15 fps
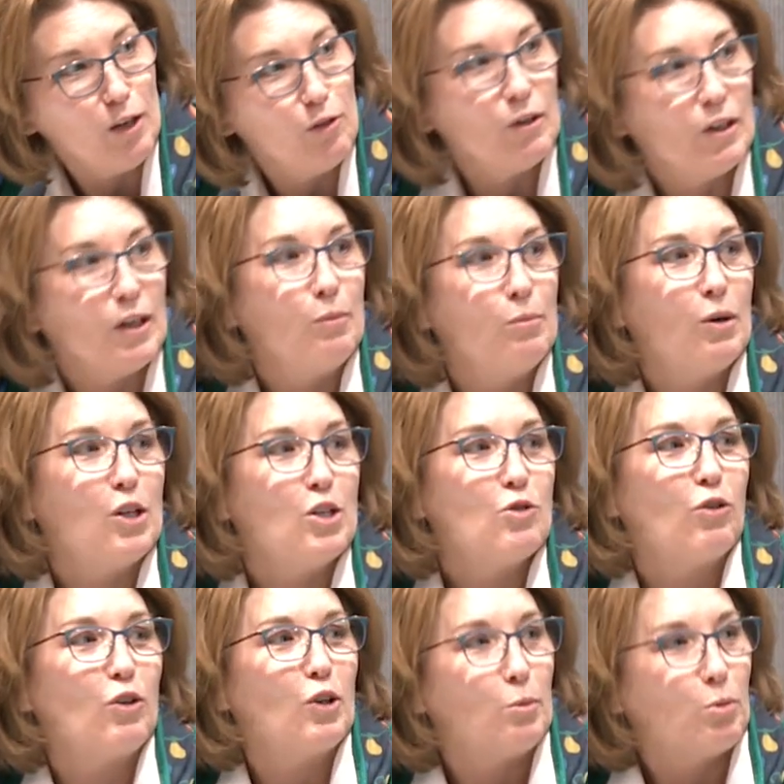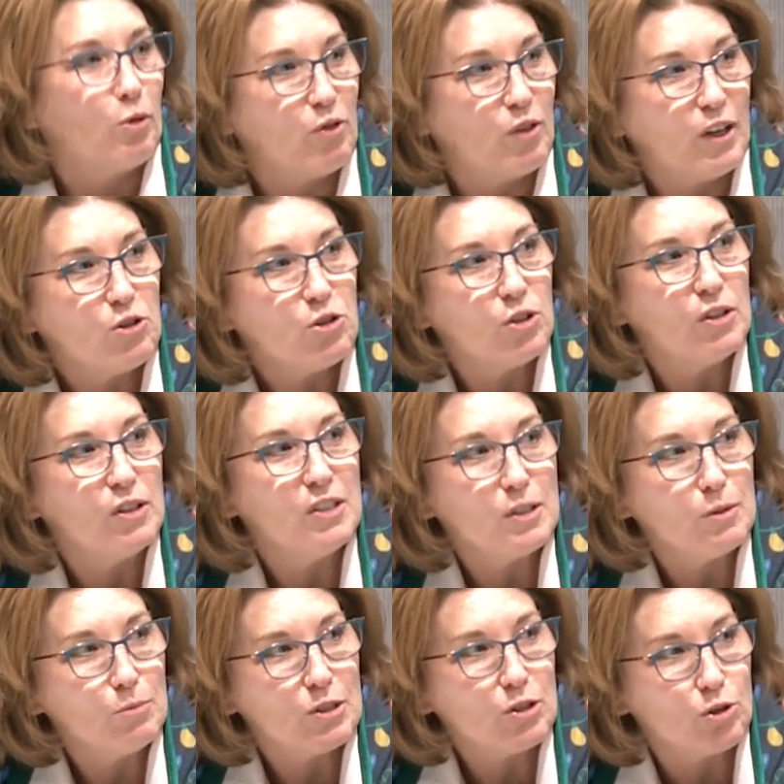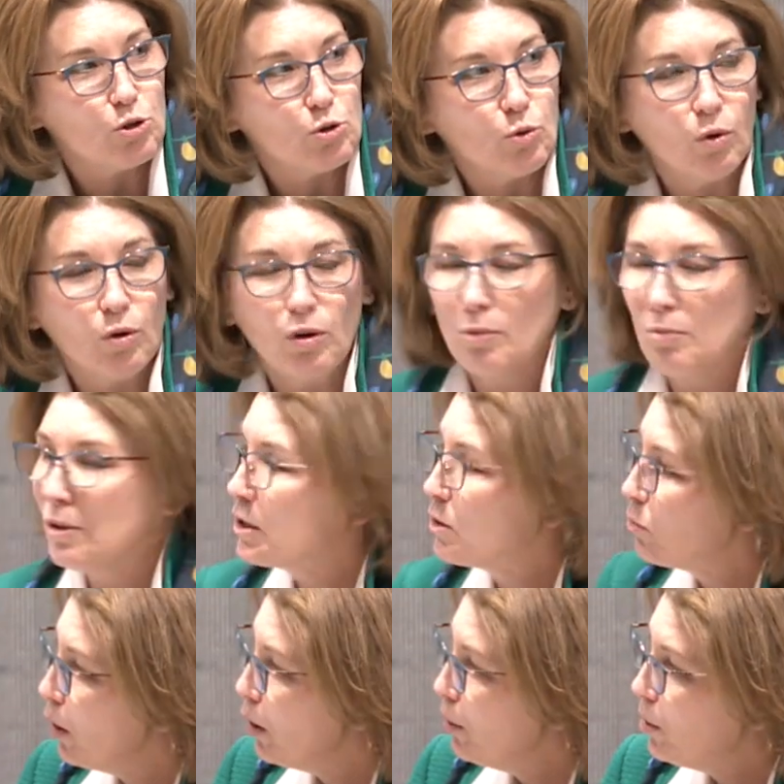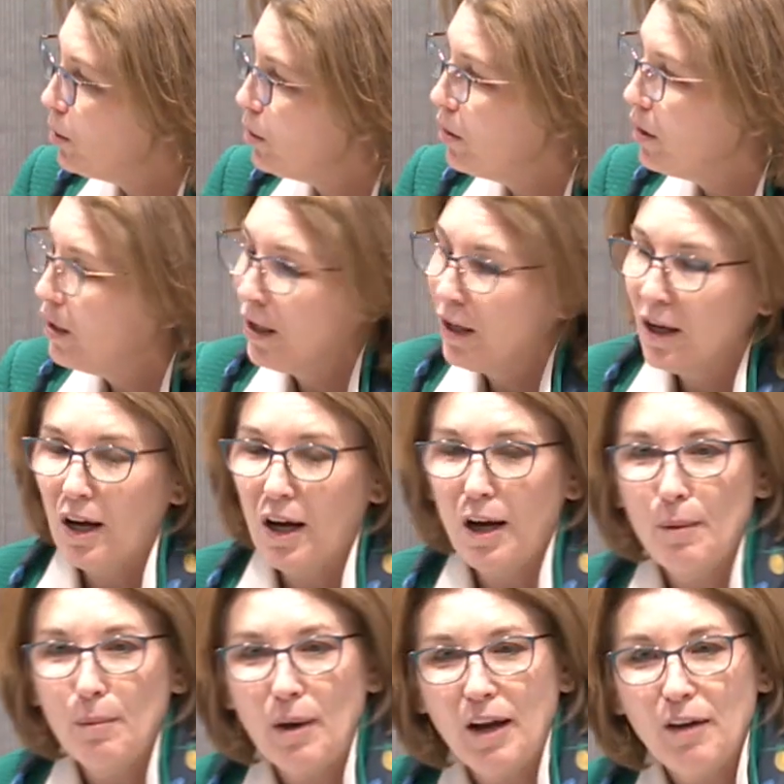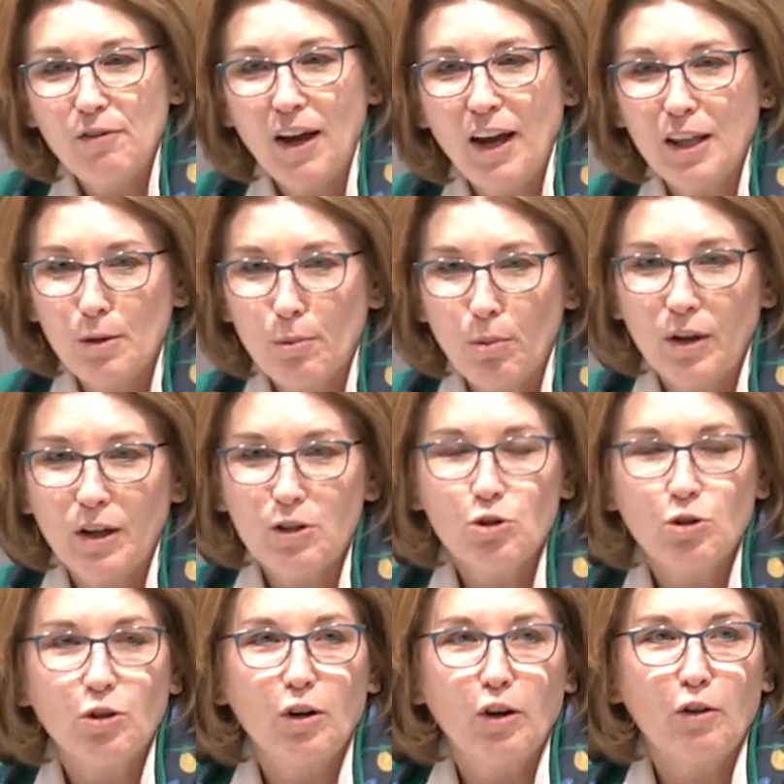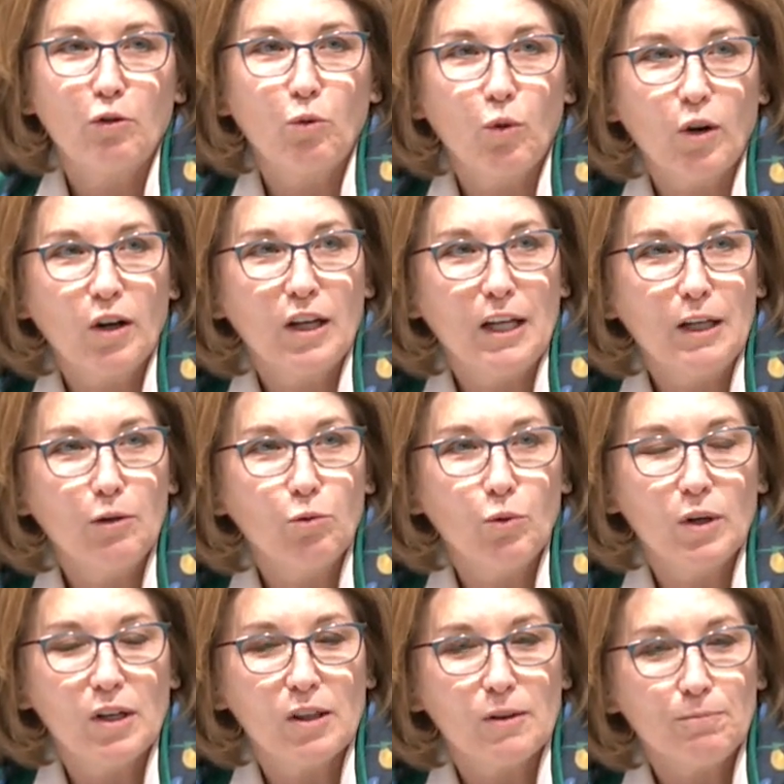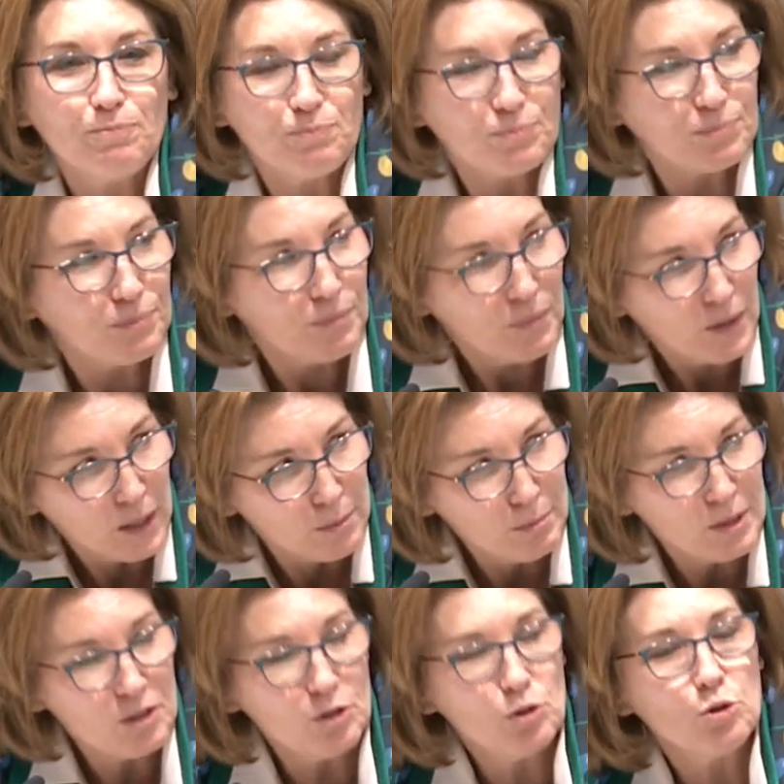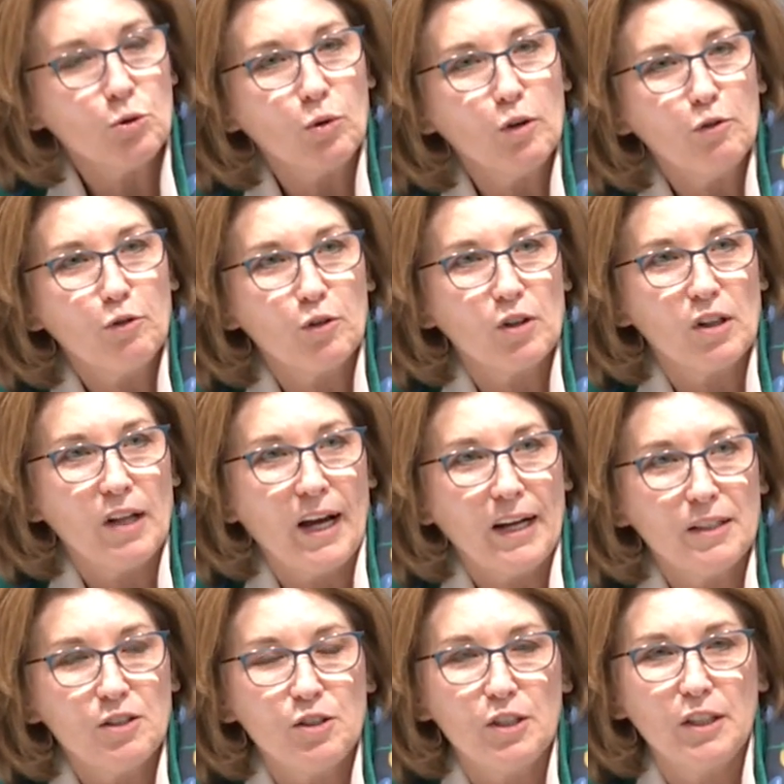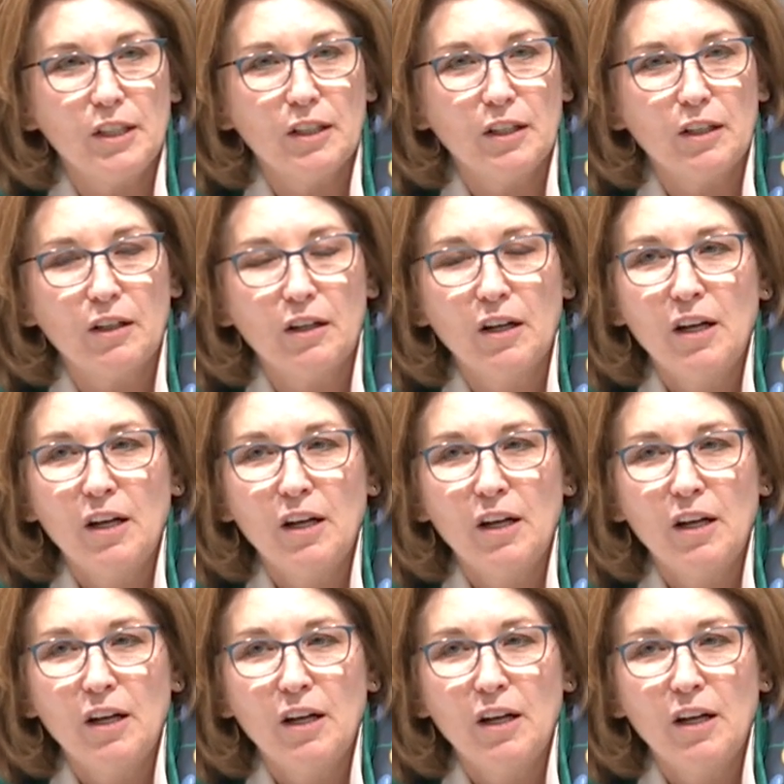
you very much for your professionalism, Mr. Shorter, Ms. Roble. I've had the pleasure of working with Mr. Shorter for the last year,